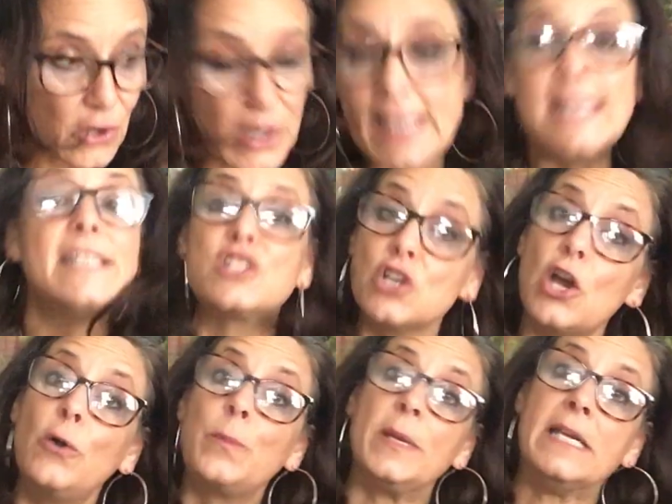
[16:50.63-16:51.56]
is
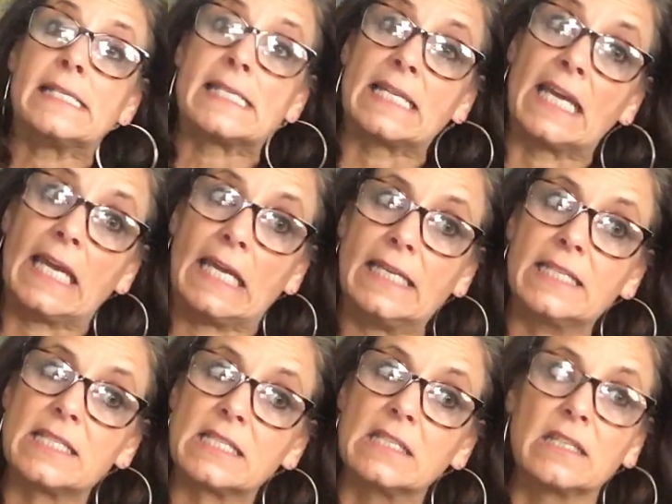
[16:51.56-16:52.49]
no
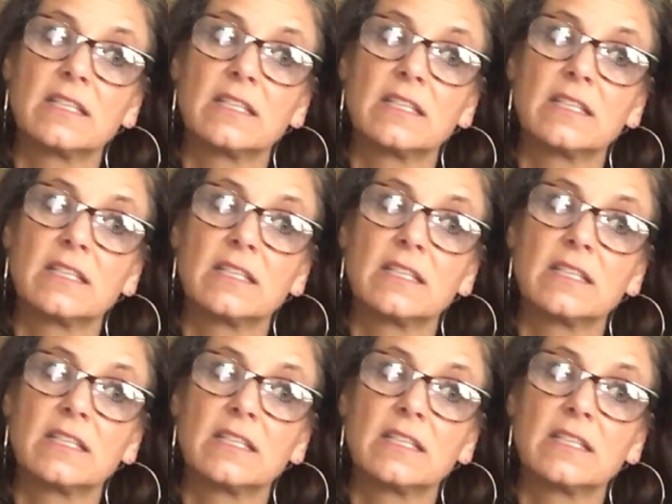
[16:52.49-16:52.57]
Pizzagate.